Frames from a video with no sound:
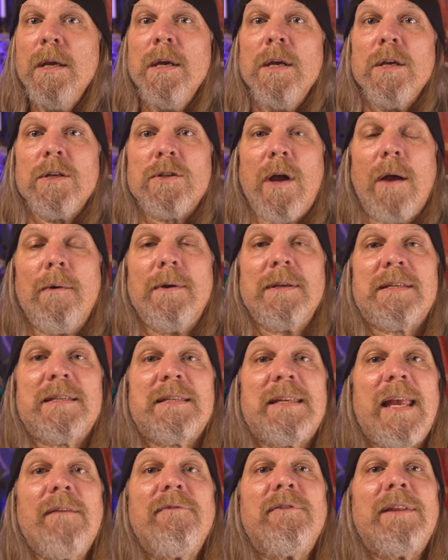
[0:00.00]
So I was
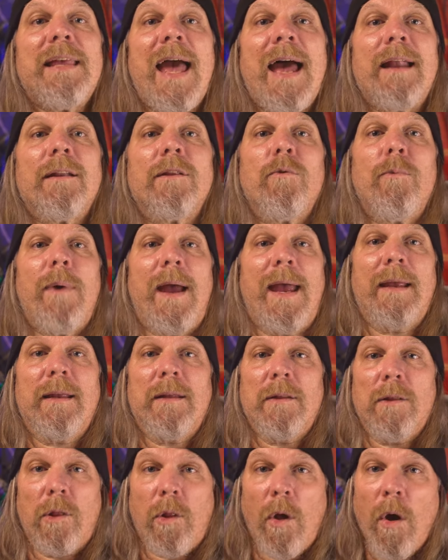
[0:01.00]
safely out of the way,
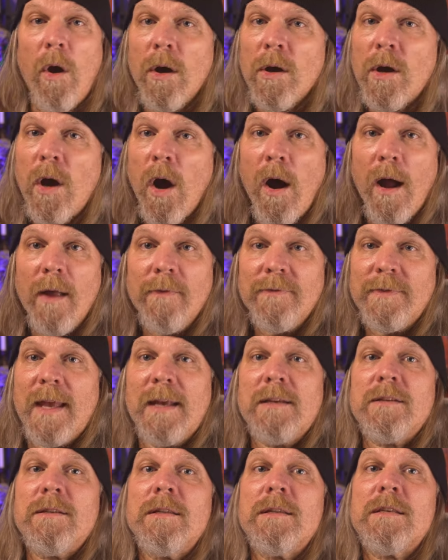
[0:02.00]
long gone
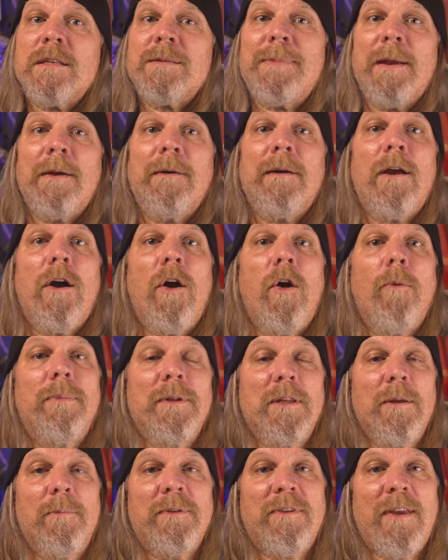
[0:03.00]
thanks to the spirit help
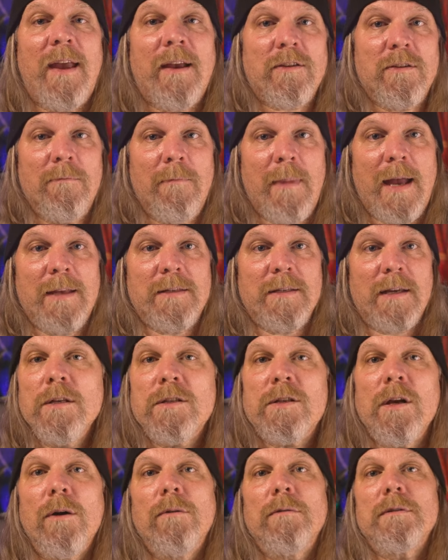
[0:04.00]
and the protection magic.
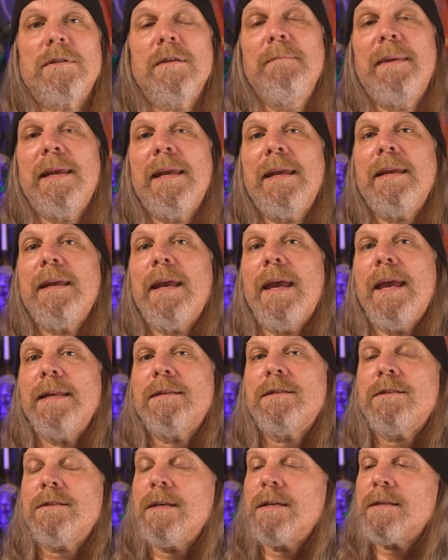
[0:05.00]
So to me,
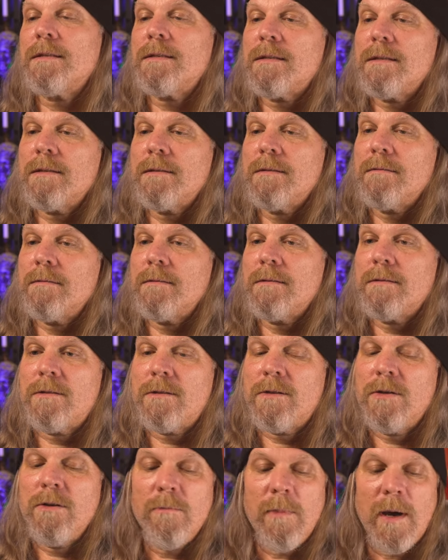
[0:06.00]
it's just
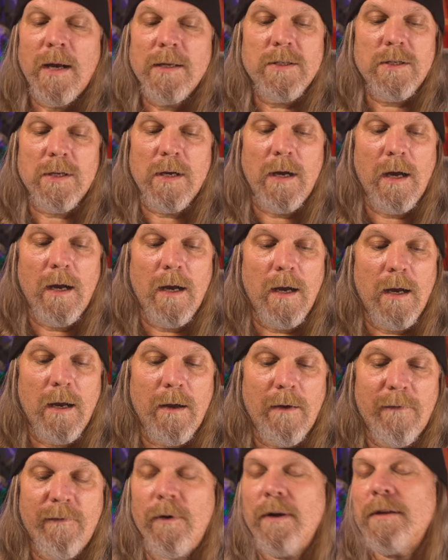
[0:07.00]
too much
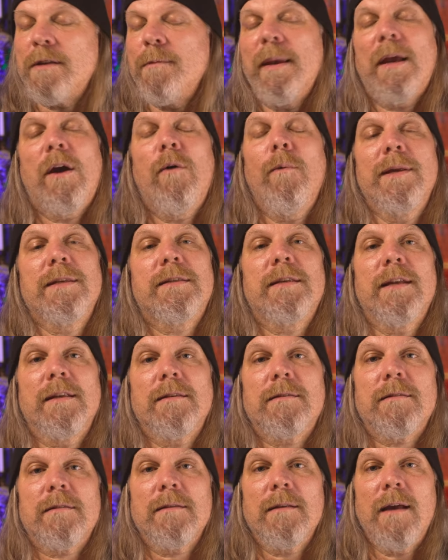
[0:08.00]
for it to be
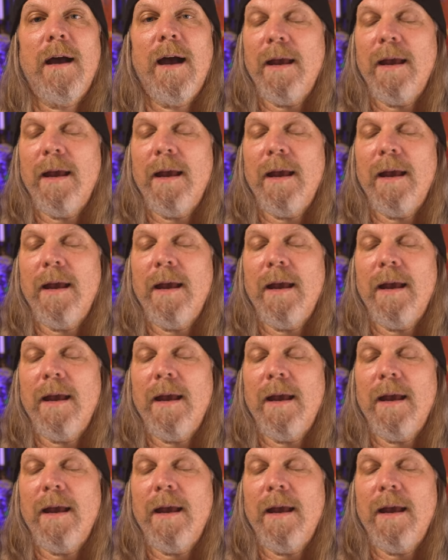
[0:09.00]
coincidence.